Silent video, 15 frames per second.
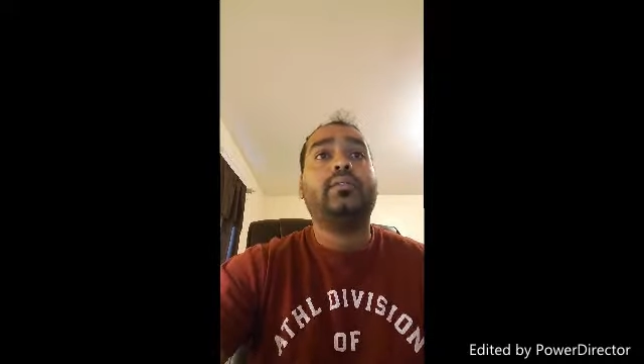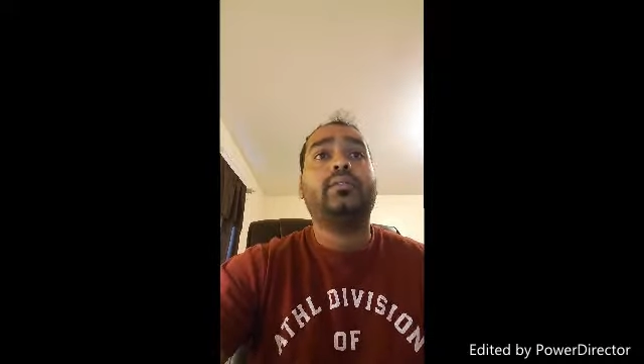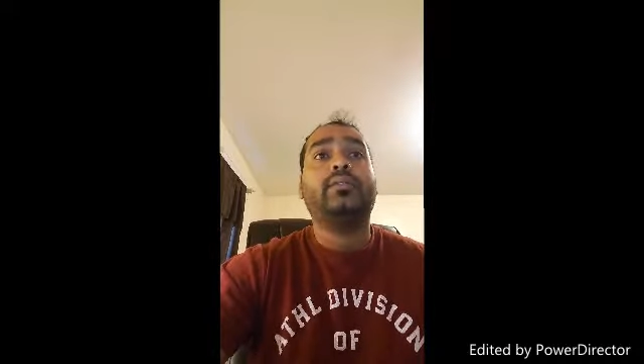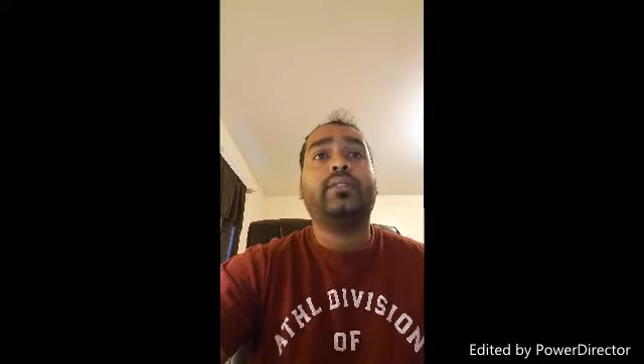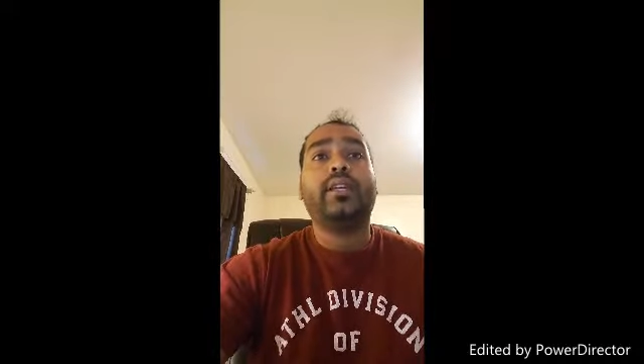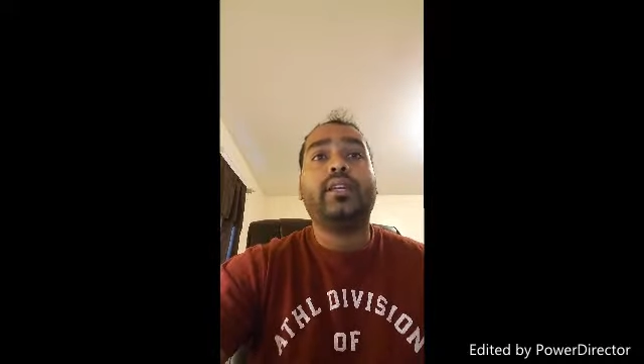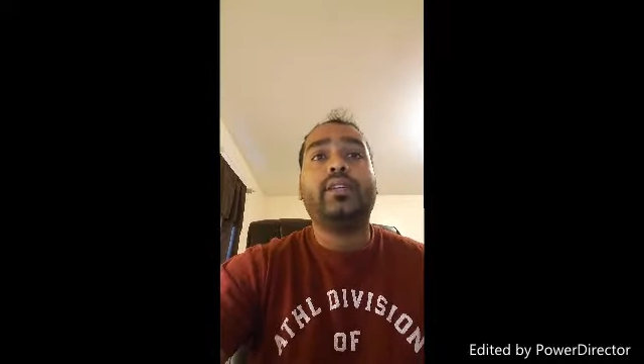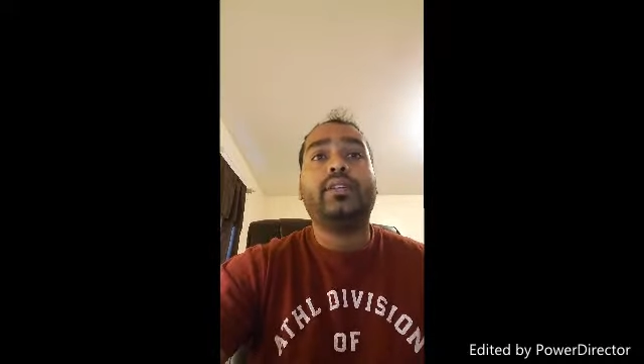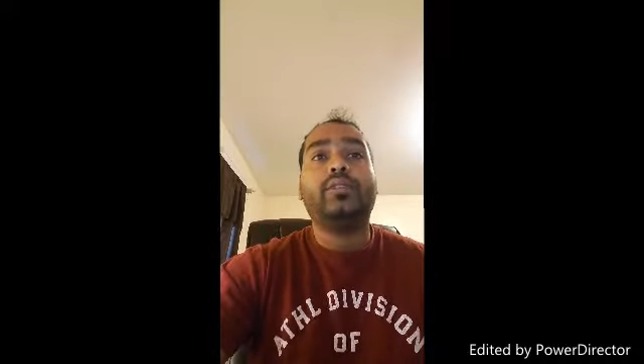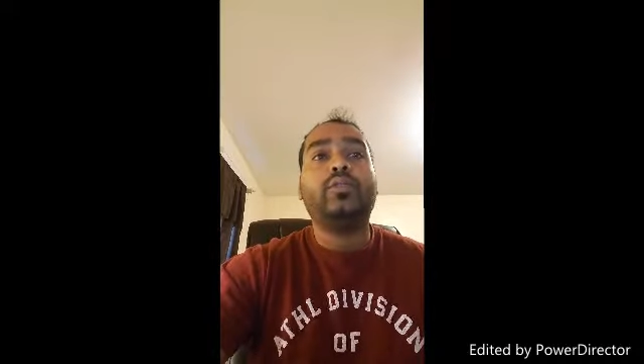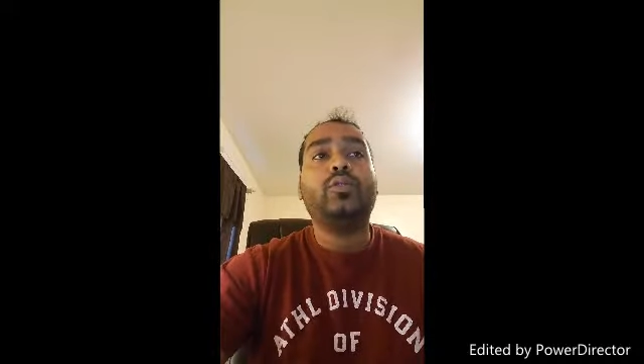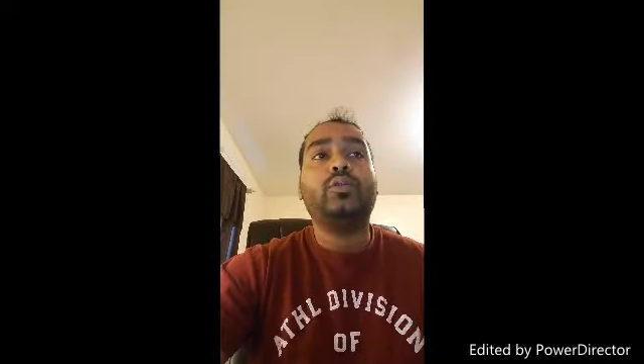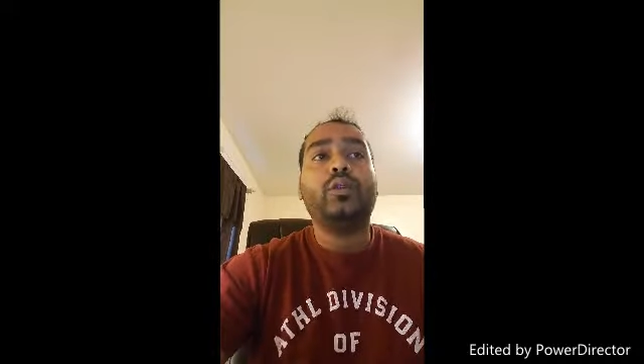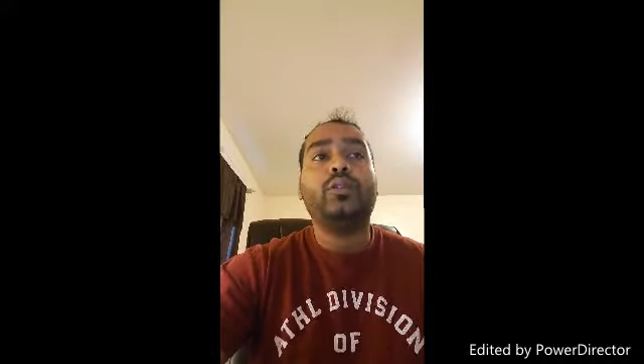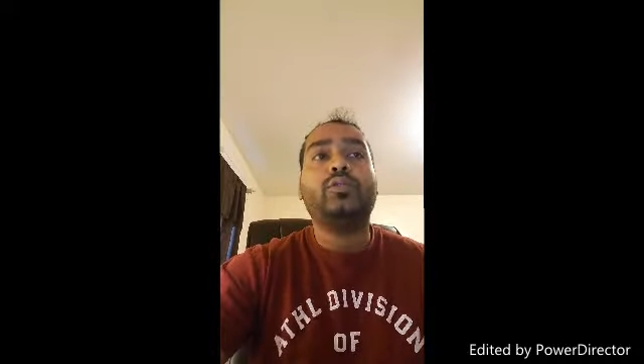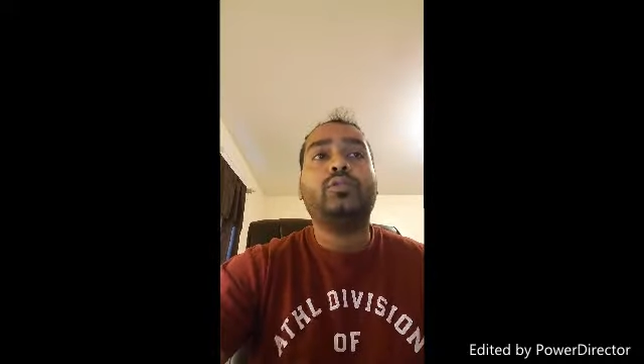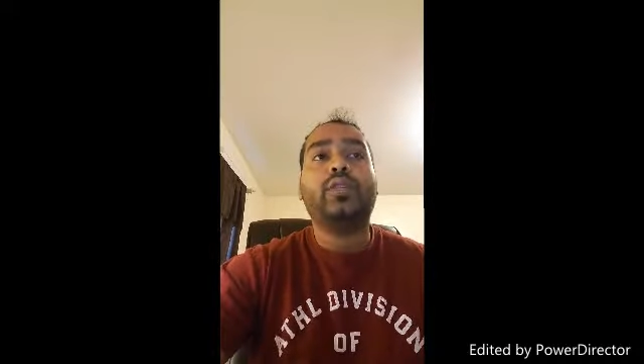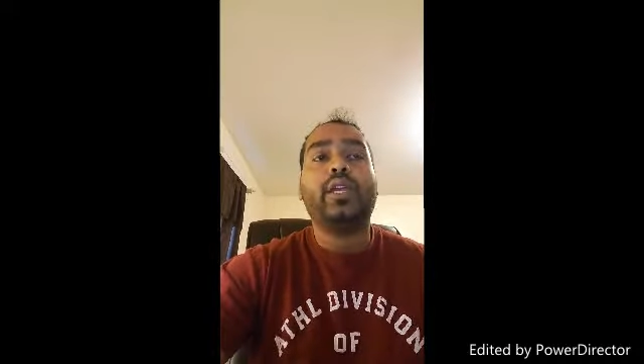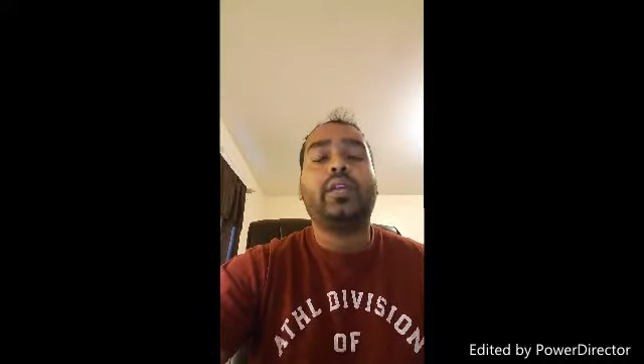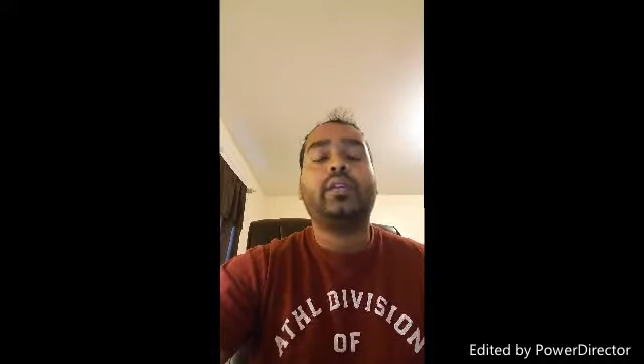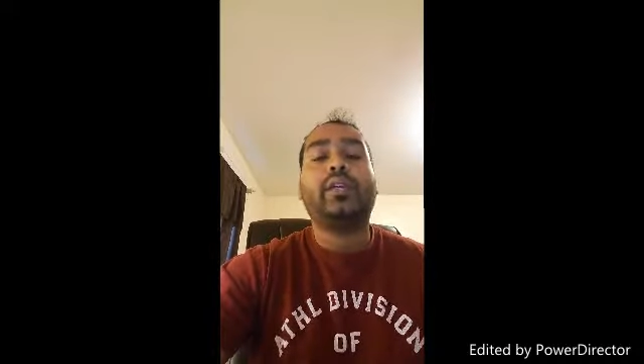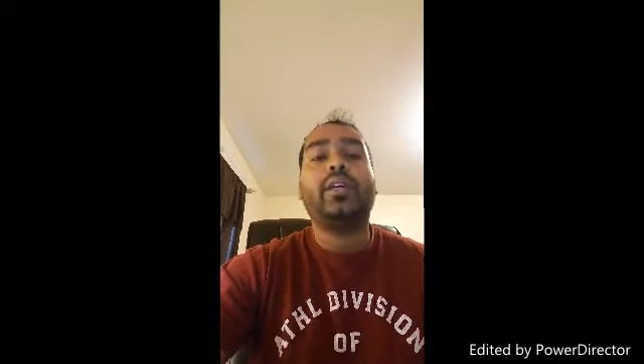there is no one to
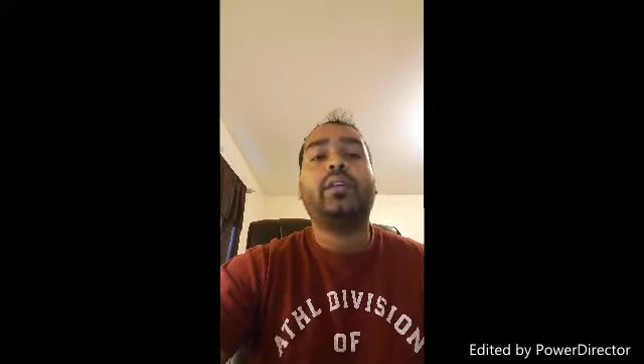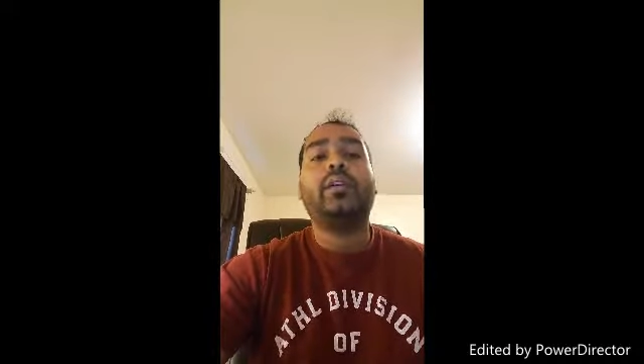take care